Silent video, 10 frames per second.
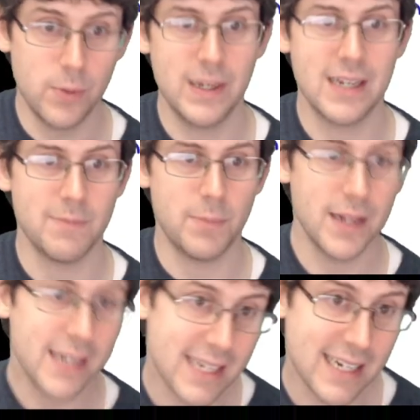we can
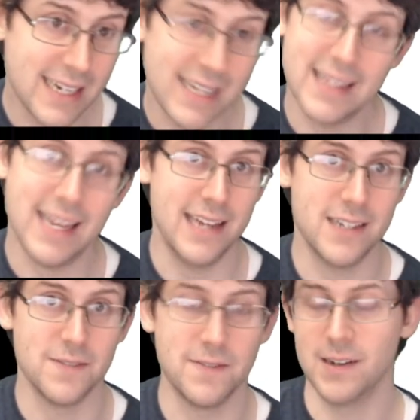plug it in and get the
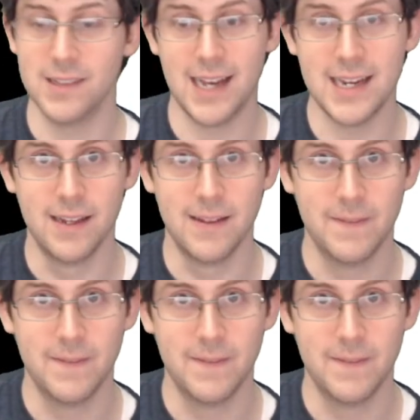answer for our line.